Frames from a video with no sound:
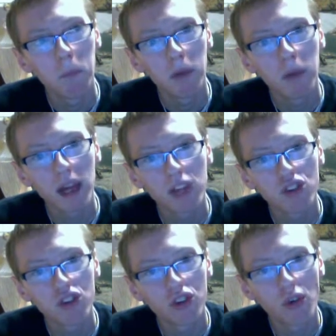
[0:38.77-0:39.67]
but
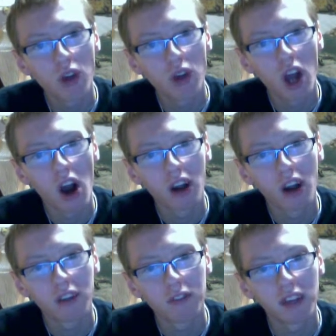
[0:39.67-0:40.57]
it's too long
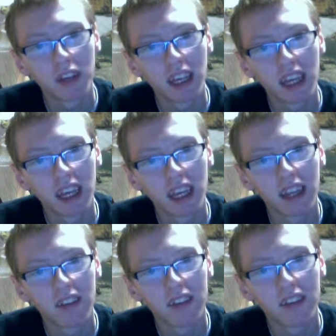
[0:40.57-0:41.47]
to fit
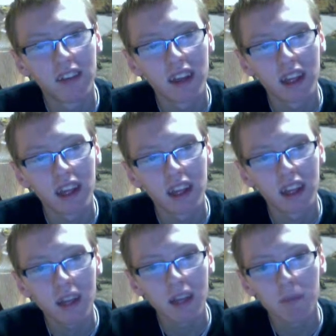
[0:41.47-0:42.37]
in the
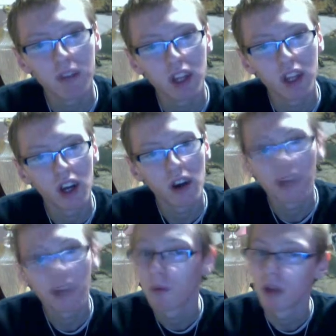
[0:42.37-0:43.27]
clip video and
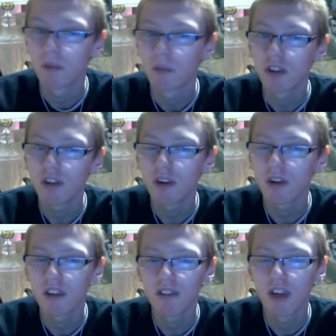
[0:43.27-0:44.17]
it won't let me do
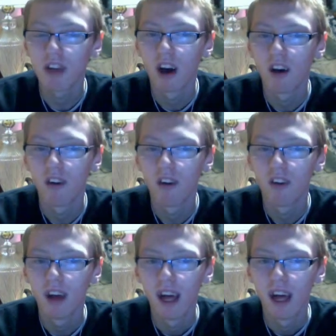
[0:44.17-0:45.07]
it, so
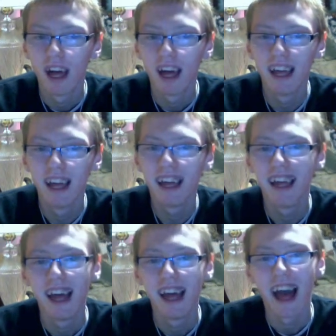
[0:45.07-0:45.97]

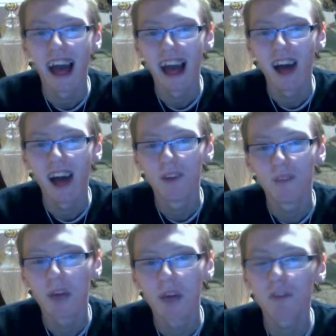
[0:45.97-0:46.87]

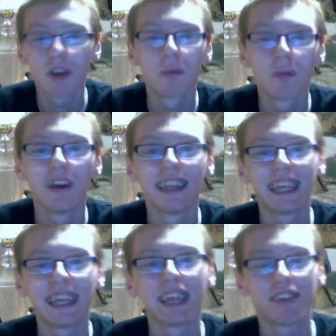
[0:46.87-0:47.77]
I'm just going to put a
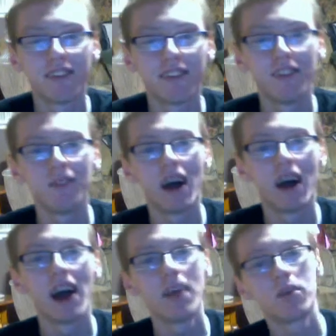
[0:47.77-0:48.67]
link to
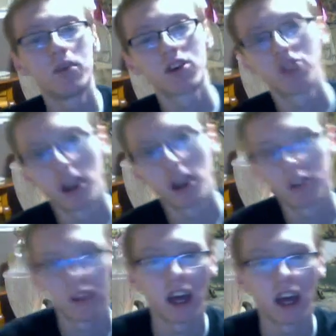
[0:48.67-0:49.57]
my Book of
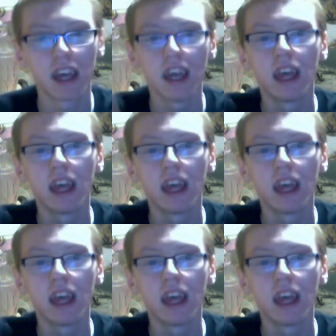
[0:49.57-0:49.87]
Shadows site